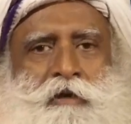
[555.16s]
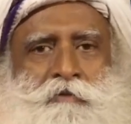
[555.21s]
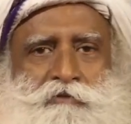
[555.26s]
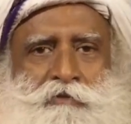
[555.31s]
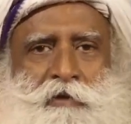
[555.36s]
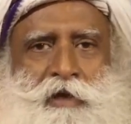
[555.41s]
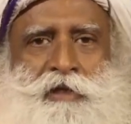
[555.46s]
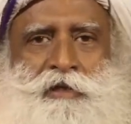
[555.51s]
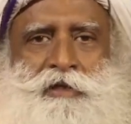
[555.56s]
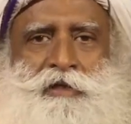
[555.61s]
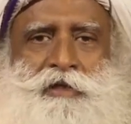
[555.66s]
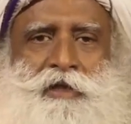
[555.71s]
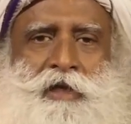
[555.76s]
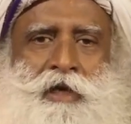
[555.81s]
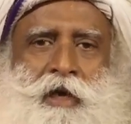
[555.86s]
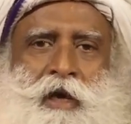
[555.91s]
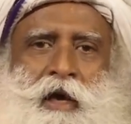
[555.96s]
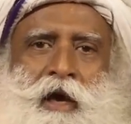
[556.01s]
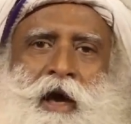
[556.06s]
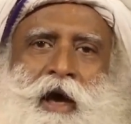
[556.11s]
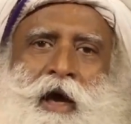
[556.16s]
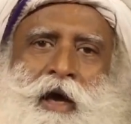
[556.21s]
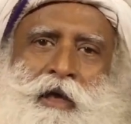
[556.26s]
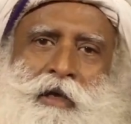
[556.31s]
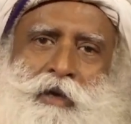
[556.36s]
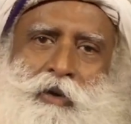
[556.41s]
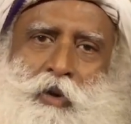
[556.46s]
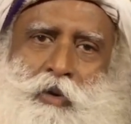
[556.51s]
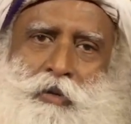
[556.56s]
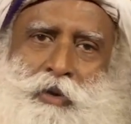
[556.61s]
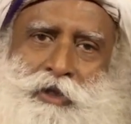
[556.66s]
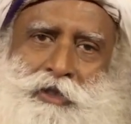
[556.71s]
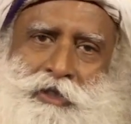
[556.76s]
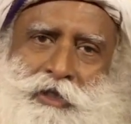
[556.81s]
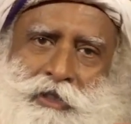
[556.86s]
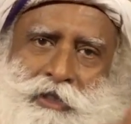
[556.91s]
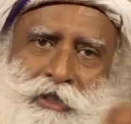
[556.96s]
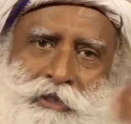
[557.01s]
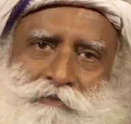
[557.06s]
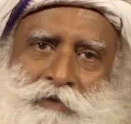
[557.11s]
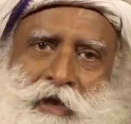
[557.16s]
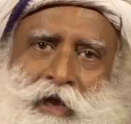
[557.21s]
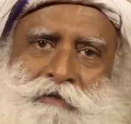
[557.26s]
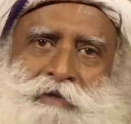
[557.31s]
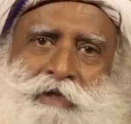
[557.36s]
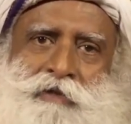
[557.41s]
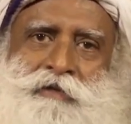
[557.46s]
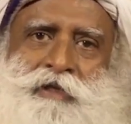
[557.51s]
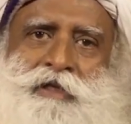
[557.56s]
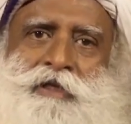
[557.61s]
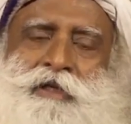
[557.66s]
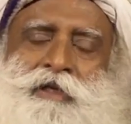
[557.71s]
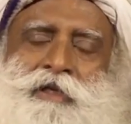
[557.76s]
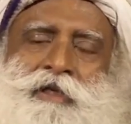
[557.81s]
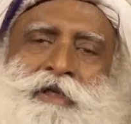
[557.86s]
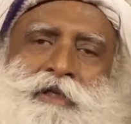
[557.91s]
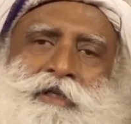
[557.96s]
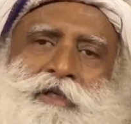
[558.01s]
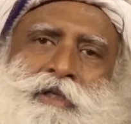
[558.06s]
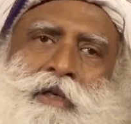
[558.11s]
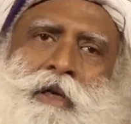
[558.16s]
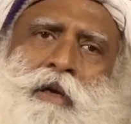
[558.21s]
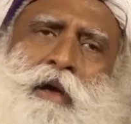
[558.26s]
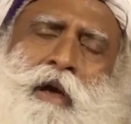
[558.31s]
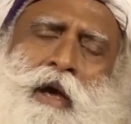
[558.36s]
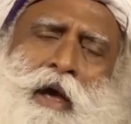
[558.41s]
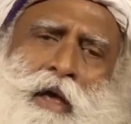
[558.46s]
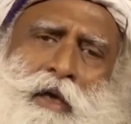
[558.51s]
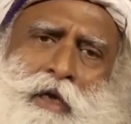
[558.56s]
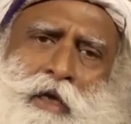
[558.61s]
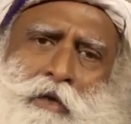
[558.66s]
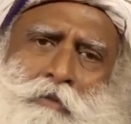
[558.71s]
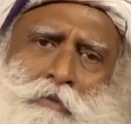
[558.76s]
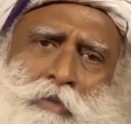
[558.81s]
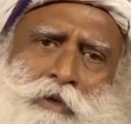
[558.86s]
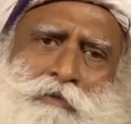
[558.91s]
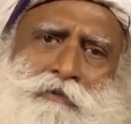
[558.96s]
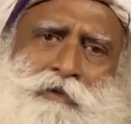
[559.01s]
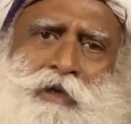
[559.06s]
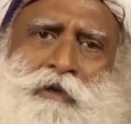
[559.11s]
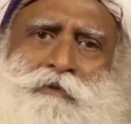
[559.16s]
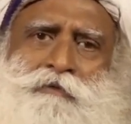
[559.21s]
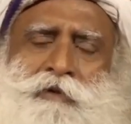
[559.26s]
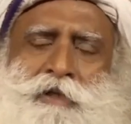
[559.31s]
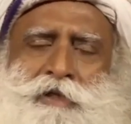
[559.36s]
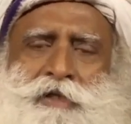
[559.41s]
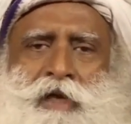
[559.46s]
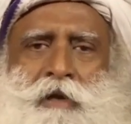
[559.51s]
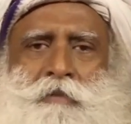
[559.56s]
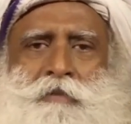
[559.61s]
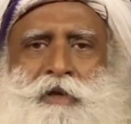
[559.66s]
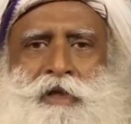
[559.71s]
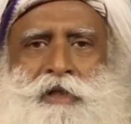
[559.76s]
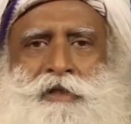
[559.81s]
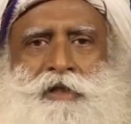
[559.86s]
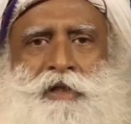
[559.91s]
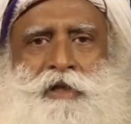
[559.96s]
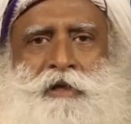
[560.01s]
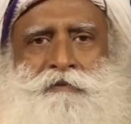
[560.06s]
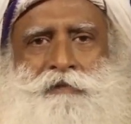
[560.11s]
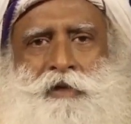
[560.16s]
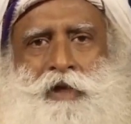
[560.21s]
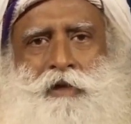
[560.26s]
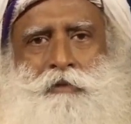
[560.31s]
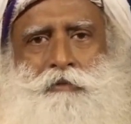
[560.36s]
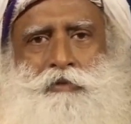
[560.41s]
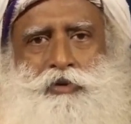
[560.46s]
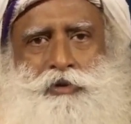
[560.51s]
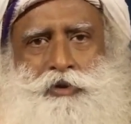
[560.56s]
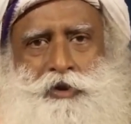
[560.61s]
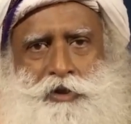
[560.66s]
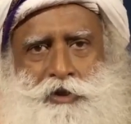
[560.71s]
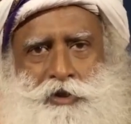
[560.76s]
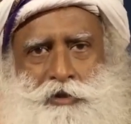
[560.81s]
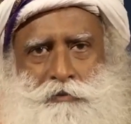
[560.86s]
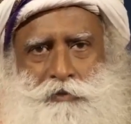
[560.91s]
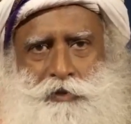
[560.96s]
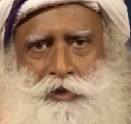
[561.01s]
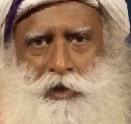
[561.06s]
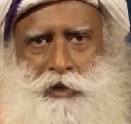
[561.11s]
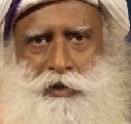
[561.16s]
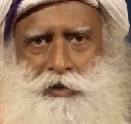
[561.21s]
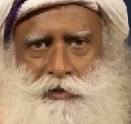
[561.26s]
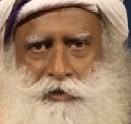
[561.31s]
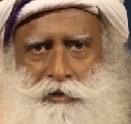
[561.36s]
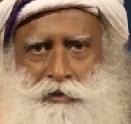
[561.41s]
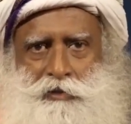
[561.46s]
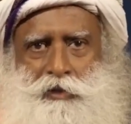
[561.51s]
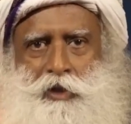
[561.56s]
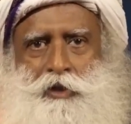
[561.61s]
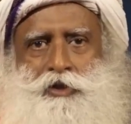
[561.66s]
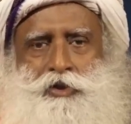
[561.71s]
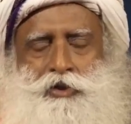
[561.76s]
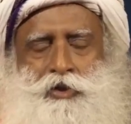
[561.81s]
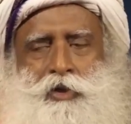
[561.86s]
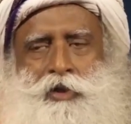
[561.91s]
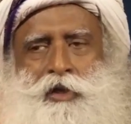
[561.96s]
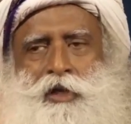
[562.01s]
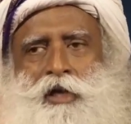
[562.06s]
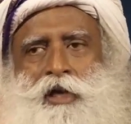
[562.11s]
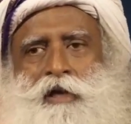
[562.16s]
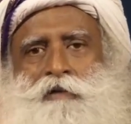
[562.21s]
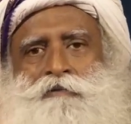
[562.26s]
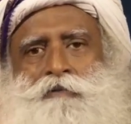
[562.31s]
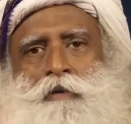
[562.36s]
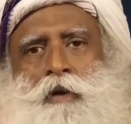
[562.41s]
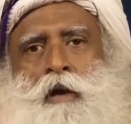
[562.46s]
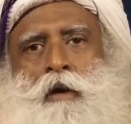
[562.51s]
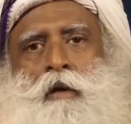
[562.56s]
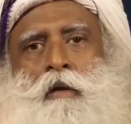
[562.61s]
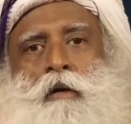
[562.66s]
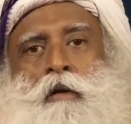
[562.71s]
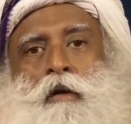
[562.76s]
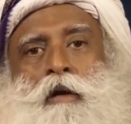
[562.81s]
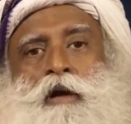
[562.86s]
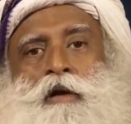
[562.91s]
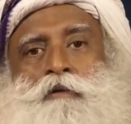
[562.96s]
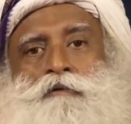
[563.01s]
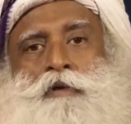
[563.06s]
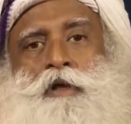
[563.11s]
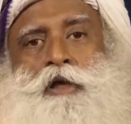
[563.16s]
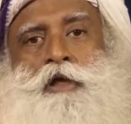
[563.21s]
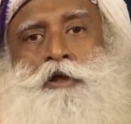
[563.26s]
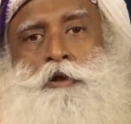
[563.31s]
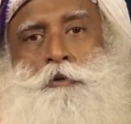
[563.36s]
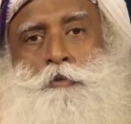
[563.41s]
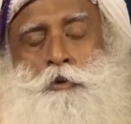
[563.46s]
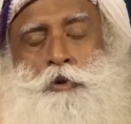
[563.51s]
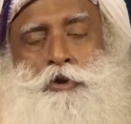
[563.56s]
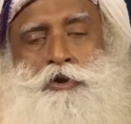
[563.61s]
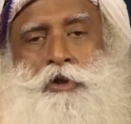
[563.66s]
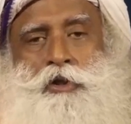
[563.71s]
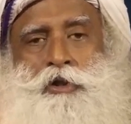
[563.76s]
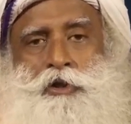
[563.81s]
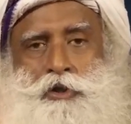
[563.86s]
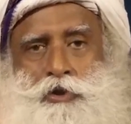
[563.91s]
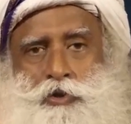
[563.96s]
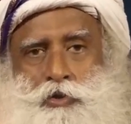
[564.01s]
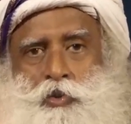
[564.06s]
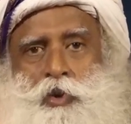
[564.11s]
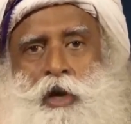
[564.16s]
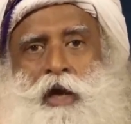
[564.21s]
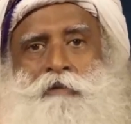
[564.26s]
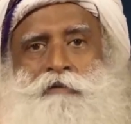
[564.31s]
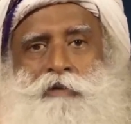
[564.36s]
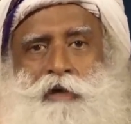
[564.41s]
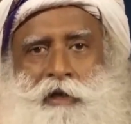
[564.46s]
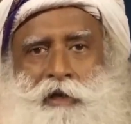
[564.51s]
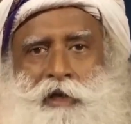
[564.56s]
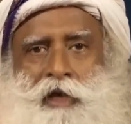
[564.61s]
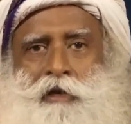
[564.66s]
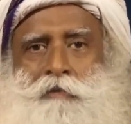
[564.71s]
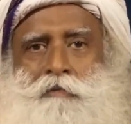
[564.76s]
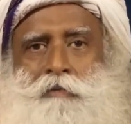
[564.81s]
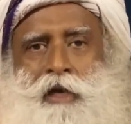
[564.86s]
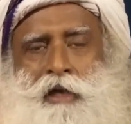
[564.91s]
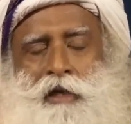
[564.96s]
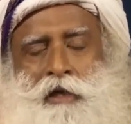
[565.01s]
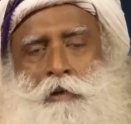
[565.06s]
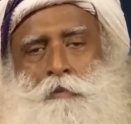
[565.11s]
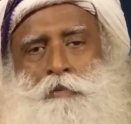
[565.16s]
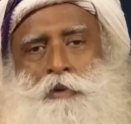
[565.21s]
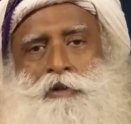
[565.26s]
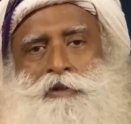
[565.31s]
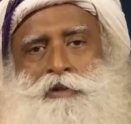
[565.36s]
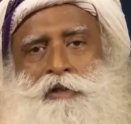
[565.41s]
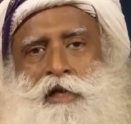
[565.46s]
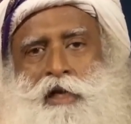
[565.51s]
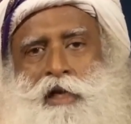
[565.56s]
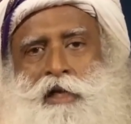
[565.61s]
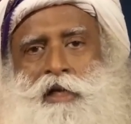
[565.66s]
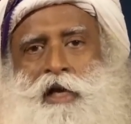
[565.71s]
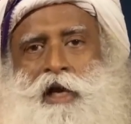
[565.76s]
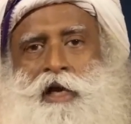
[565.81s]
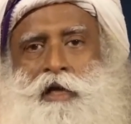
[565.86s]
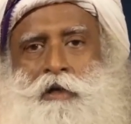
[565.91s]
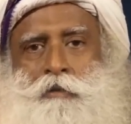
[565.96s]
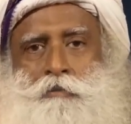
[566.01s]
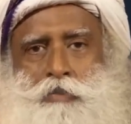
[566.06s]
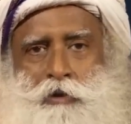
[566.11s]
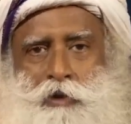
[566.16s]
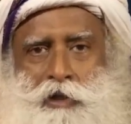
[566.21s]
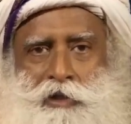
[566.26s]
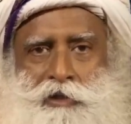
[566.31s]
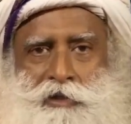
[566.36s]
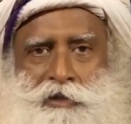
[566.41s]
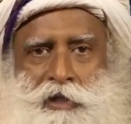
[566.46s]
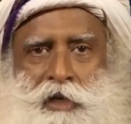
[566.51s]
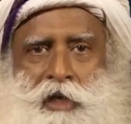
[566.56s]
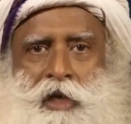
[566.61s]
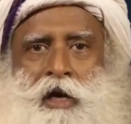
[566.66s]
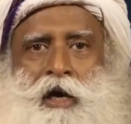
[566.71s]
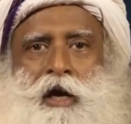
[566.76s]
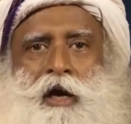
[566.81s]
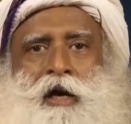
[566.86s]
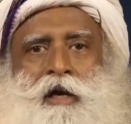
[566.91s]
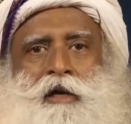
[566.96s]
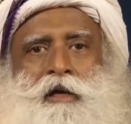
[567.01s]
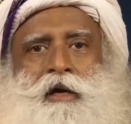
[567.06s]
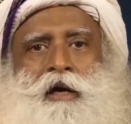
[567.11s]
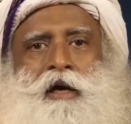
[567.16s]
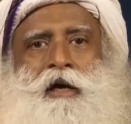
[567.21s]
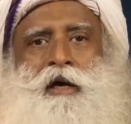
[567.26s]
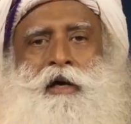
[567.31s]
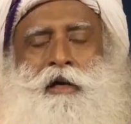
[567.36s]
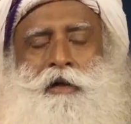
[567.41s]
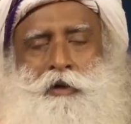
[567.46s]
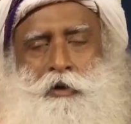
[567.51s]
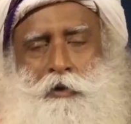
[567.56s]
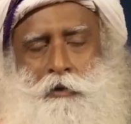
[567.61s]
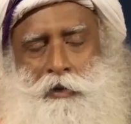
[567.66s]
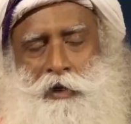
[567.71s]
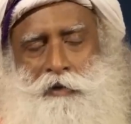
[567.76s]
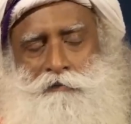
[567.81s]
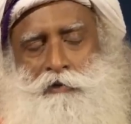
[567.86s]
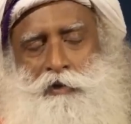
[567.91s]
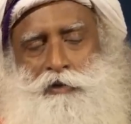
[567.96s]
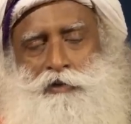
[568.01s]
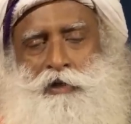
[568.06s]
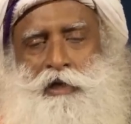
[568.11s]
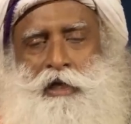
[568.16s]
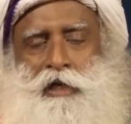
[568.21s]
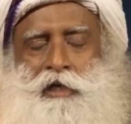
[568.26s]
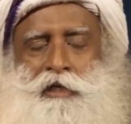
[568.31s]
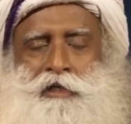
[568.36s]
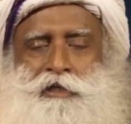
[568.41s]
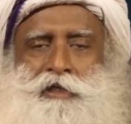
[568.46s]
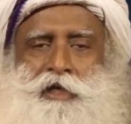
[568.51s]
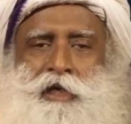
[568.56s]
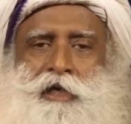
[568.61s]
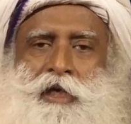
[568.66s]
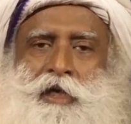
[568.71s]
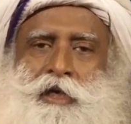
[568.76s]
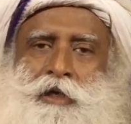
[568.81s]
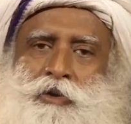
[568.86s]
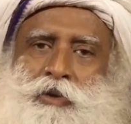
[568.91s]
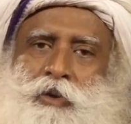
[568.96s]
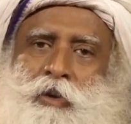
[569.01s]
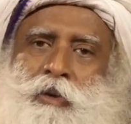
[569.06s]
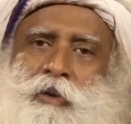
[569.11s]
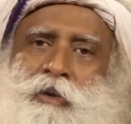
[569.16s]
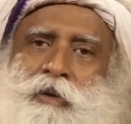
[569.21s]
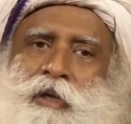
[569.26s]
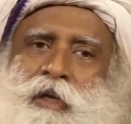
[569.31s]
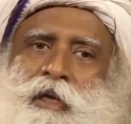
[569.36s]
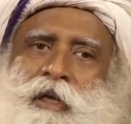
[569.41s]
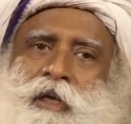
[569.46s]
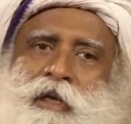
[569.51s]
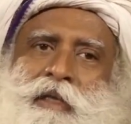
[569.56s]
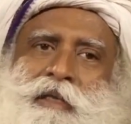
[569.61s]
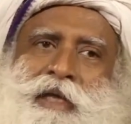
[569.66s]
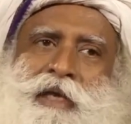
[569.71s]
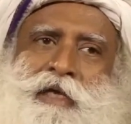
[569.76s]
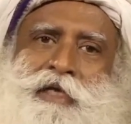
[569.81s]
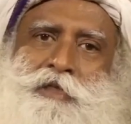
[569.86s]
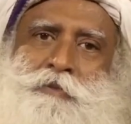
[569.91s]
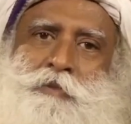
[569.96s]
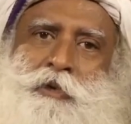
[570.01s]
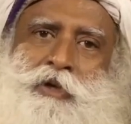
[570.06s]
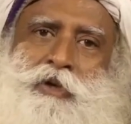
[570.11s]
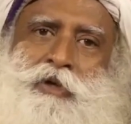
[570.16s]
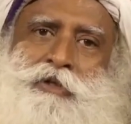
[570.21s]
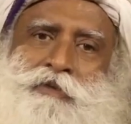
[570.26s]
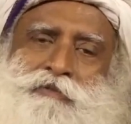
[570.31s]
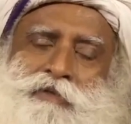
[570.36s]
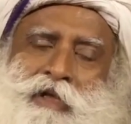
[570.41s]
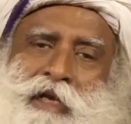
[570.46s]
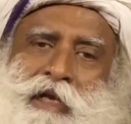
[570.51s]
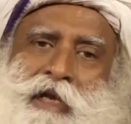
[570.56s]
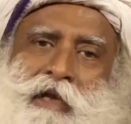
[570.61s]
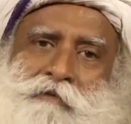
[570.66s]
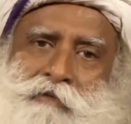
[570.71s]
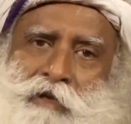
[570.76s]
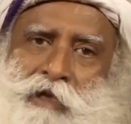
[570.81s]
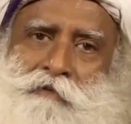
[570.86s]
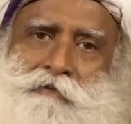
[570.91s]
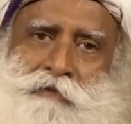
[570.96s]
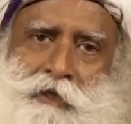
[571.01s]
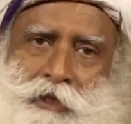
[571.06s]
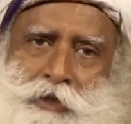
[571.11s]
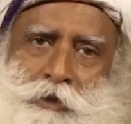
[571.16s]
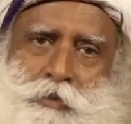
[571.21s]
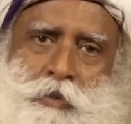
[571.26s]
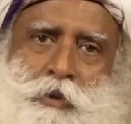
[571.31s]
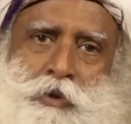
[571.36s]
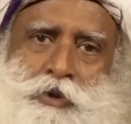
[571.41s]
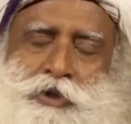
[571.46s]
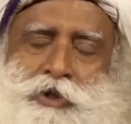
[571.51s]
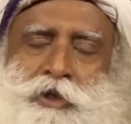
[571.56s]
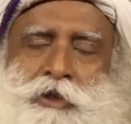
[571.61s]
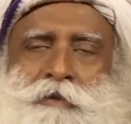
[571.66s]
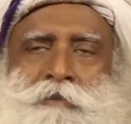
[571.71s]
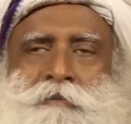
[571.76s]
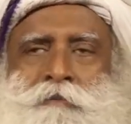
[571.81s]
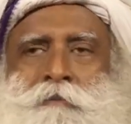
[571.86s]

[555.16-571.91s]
infants, and over 65, 70 years, and in between, for some reason, if their immune systems are not strong enough, or if the exposure is too heavy, like medical personnel are dying, police are, you know, unfortunately, it's taking a toll, that is because of the level of exposure.